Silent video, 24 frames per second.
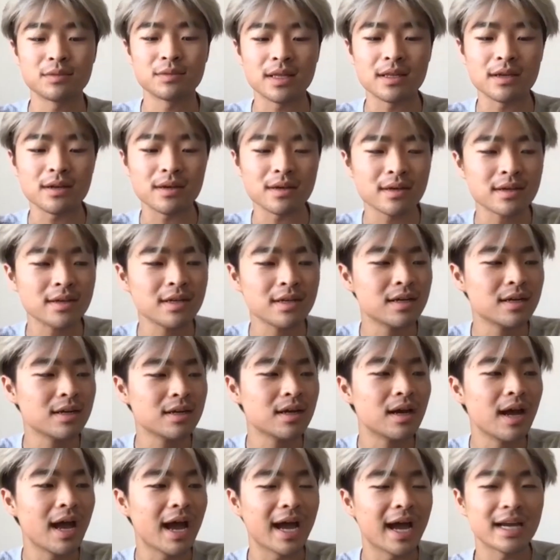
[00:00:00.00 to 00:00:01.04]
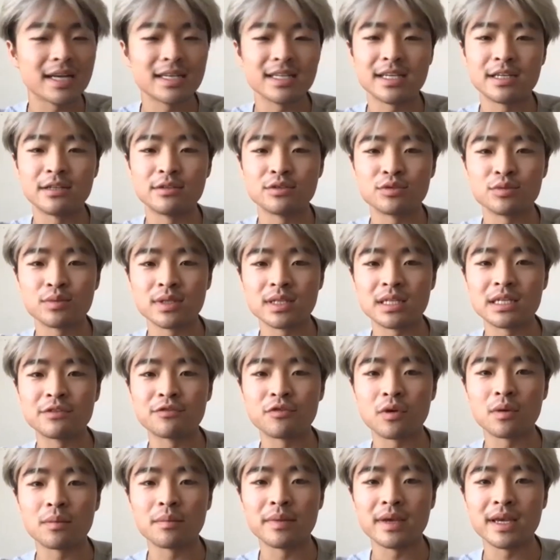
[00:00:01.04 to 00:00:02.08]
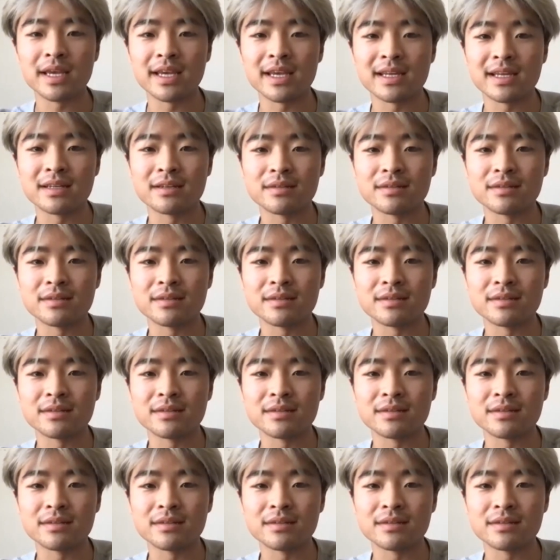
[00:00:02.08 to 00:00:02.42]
whether acting was really for me. And